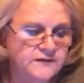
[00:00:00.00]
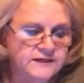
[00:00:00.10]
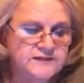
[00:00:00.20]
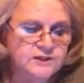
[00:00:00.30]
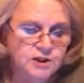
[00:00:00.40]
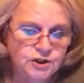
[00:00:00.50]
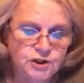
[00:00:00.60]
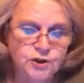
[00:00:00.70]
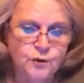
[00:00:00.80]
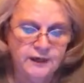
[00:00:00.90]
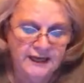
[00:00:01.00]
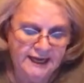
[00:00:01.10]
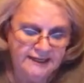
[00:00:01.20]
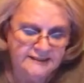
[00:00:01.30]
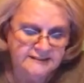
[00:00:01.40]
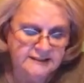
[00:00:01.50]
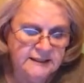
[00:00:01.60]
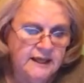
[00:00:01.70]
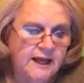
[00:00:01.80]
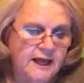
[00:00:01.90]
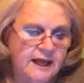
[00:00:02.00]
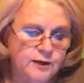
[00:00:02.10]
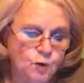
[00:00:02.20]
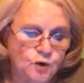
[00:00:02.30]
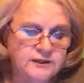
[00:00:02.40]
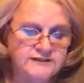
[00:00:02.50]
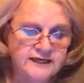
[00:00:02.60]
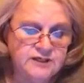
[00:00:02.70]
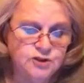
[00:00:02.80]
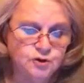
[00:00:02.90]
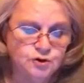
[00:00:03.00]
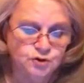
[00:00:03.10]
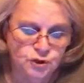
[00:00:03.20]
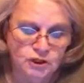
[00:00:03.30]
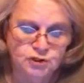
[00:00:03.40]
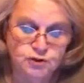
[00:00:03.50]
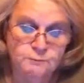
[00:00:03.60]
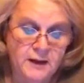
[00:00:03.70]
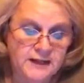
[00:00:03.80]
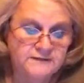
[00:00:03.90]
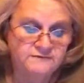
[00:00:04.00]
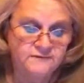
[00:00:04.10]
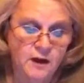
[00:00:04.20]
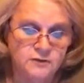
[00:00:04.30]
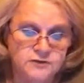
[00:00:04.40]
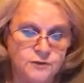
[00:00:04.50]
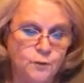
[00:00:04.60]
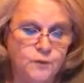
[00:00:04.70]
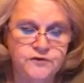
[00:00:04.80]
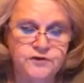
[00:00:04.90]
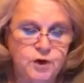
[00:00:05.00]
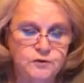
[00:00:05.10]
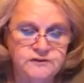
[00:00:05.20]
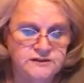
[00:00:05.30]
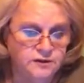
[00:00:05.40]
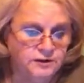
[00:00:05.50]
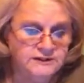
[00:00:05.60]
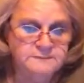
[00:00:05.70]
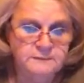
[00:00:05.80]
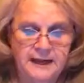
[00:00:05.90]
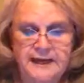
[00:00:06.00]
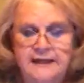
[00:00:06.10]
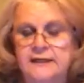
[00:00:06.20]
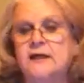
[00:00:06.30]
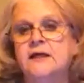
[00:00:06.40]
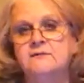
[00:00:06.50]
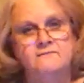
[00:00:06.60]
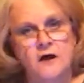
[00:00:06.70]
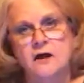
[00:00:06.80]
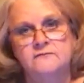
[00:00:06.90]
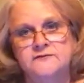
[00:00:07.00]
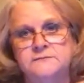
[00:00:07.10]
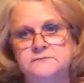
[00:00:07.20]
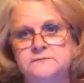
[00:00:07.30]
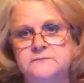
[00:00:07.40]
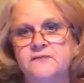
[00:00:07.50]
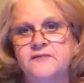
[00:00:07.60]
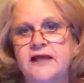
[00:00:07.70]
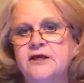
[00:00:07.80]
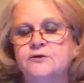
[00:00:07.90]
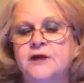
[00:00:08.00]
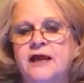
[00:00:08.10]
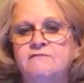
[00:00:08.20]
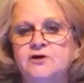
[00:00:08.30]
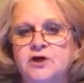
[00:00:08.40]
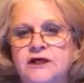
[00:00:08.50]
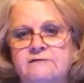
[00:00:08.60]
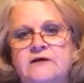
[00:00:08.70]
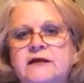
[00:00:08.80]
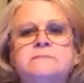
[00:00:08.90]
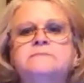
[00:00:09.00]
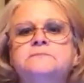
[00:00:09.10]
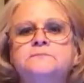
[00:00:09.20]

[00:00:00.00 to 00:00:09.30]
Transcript: This could create an organizational structure by default with no serious planning involved. Thank you and have a good evening.